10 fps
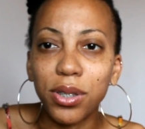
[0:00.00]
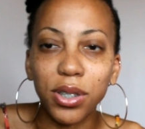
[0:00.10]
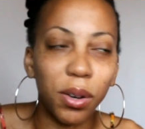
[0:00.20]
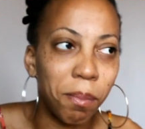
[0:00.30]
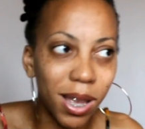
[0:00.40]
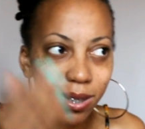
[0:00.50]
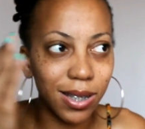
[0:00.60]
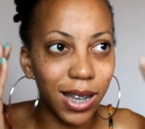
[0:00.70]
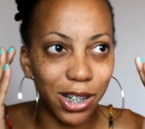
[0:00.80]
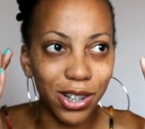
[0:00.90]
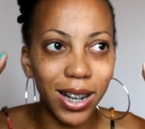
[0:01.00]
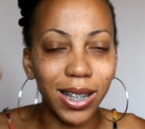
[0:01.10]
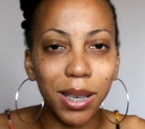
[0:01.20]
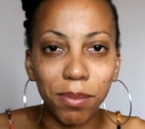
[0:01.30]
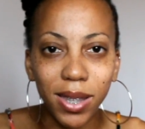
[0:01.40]
so mentally I try
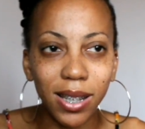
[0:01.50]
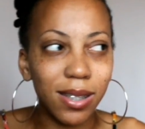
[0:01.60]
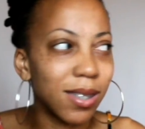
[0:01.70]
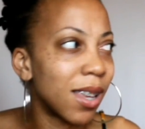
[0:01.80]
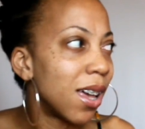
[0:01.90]
to keep things